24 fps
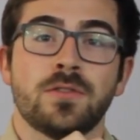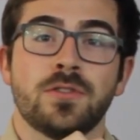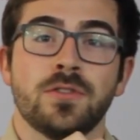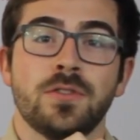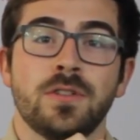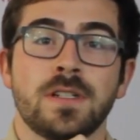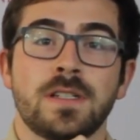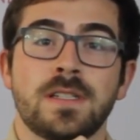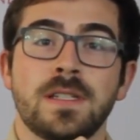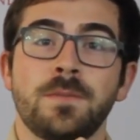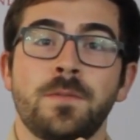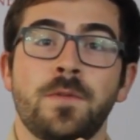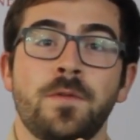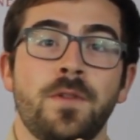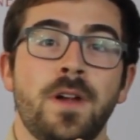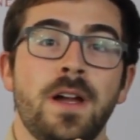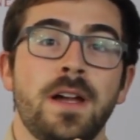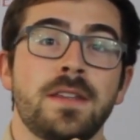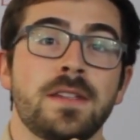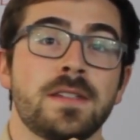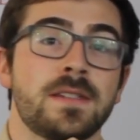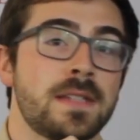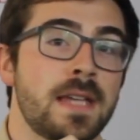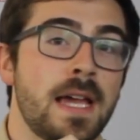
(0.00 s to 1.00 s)
should
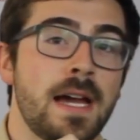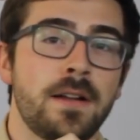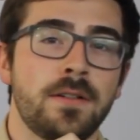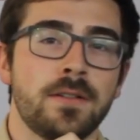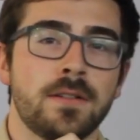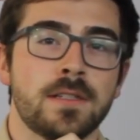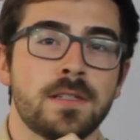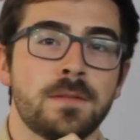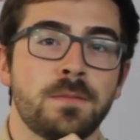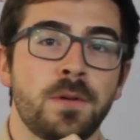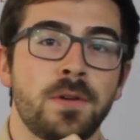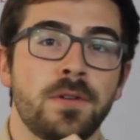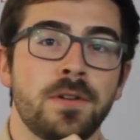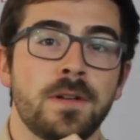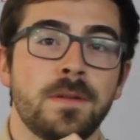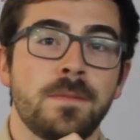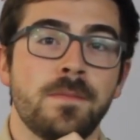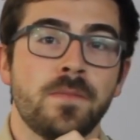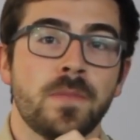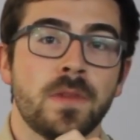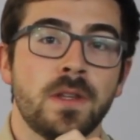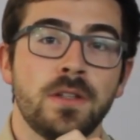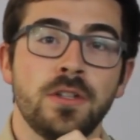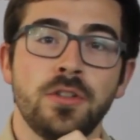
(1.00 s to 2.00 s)
exemplify the scouting
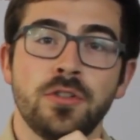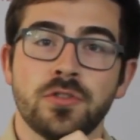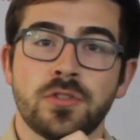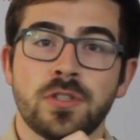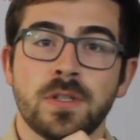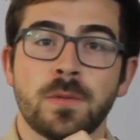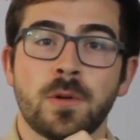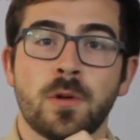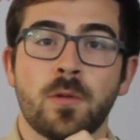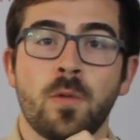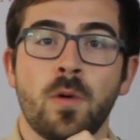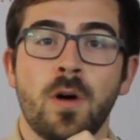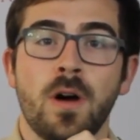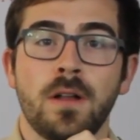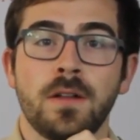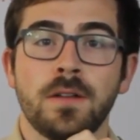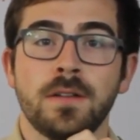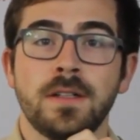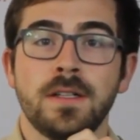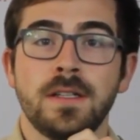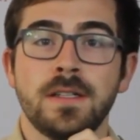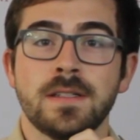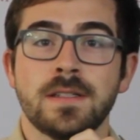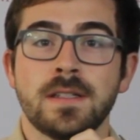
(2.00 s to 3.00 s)
spirit, leadership
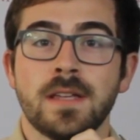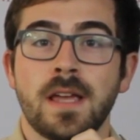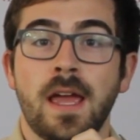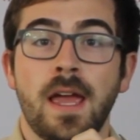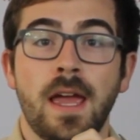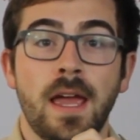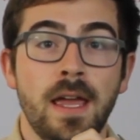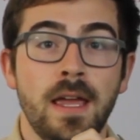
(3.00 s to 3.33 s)
qualities,